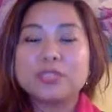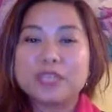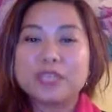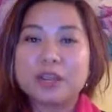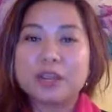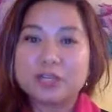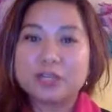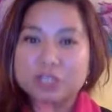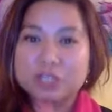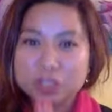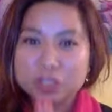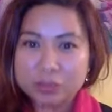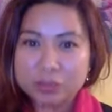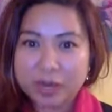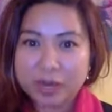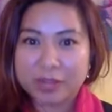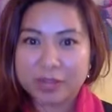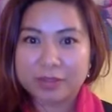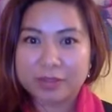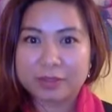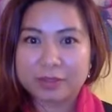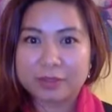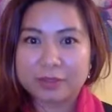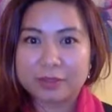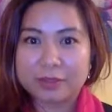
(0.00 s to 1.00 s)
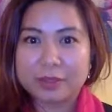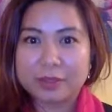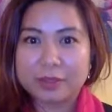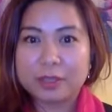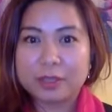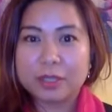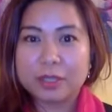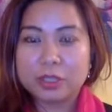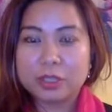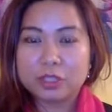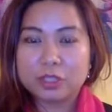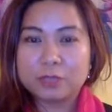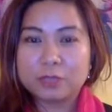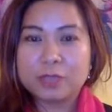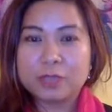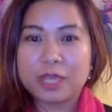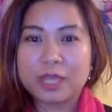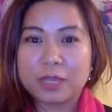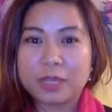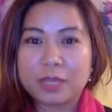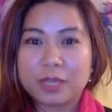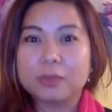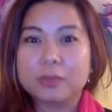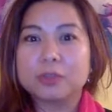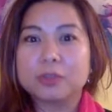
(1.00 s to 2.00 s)
our strength to be
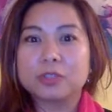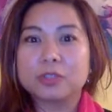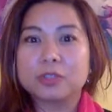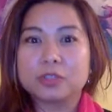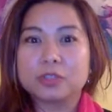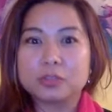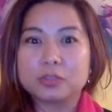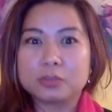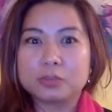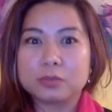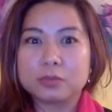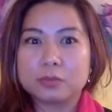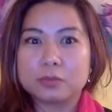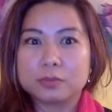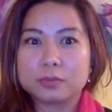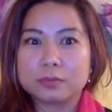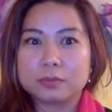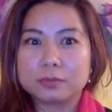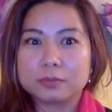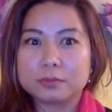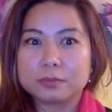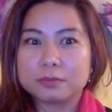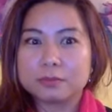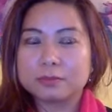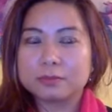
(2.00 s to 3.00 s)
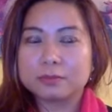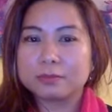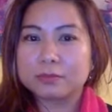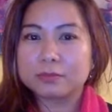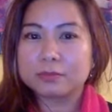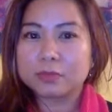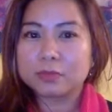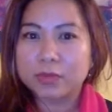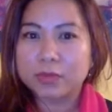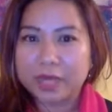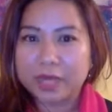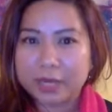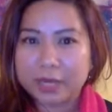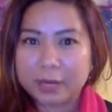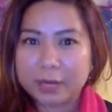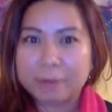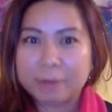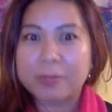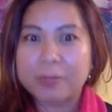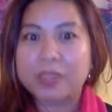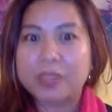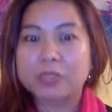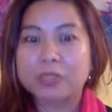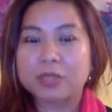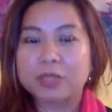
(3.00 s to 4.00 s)
able to create an
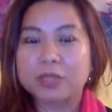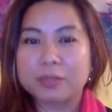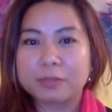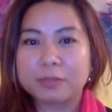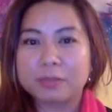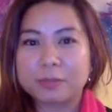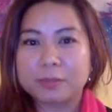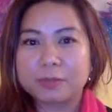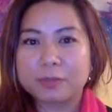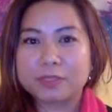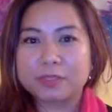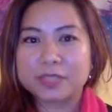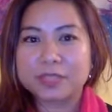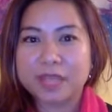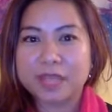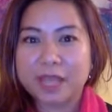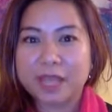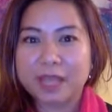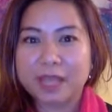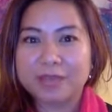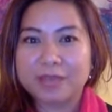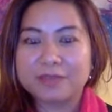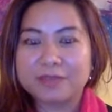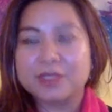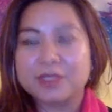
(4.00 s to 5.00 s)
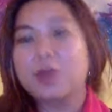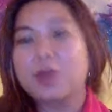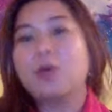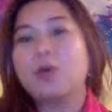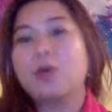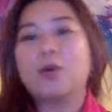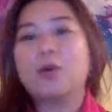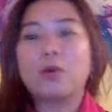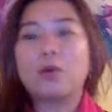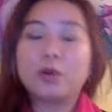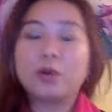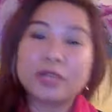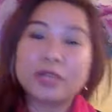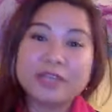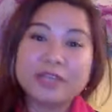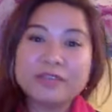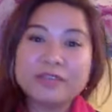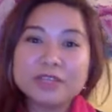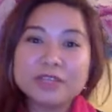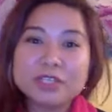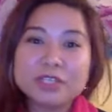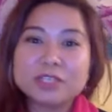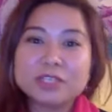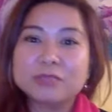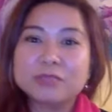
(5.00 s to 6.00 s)
impact to other people's lives, or
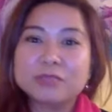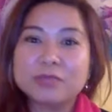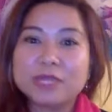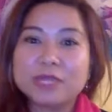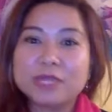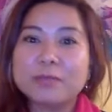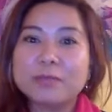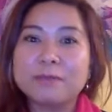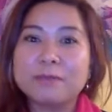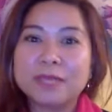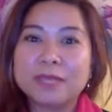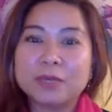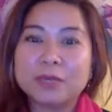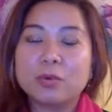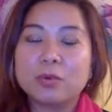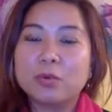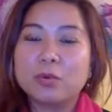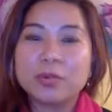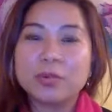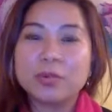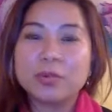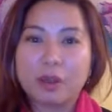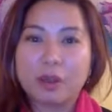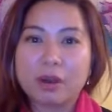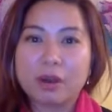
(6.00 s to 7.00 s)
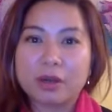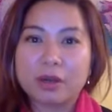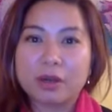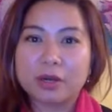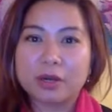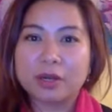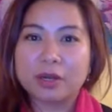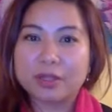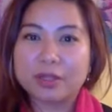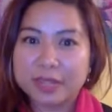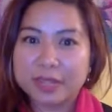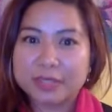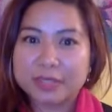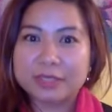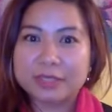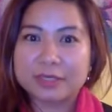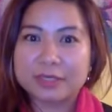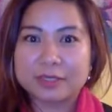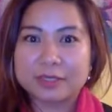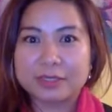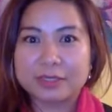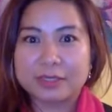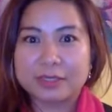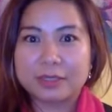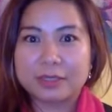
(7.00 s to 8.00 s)
even just really be who we are
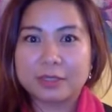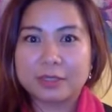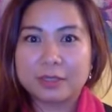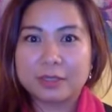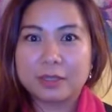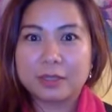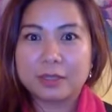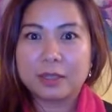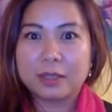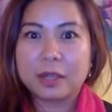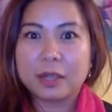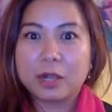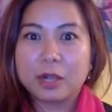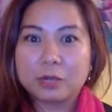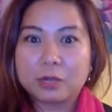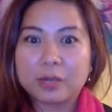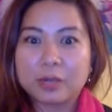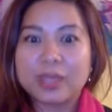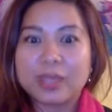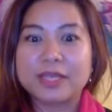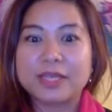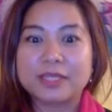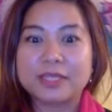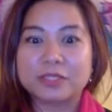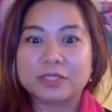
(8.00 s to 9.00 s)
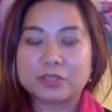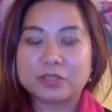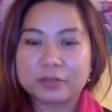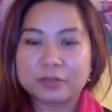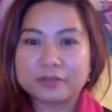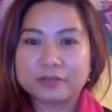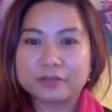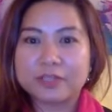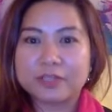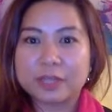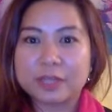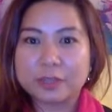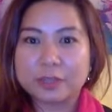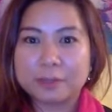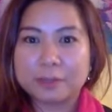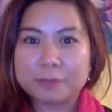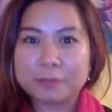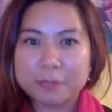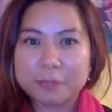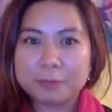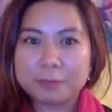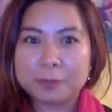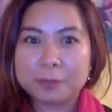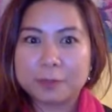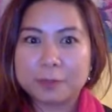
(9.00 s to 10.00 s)
authentically, already serves other
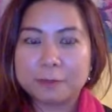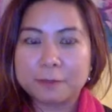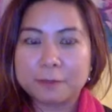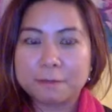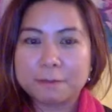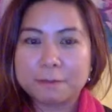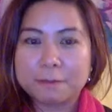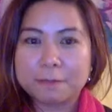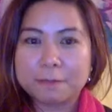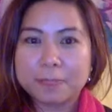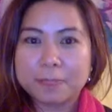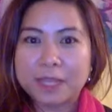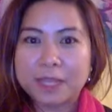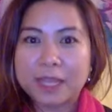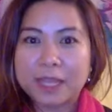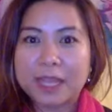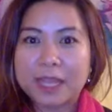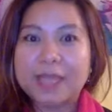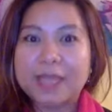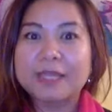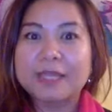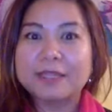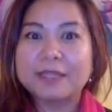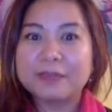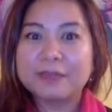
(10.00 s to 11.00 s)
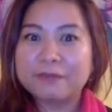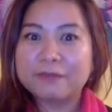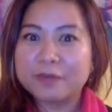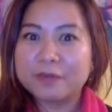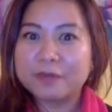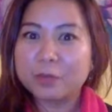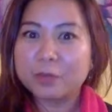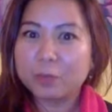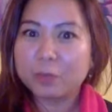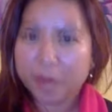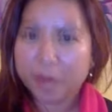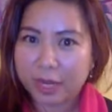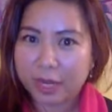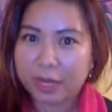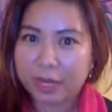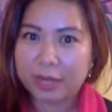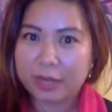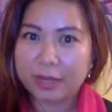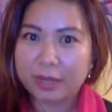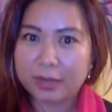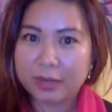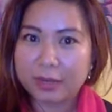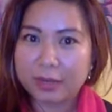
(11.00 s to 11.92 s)
people in a different way,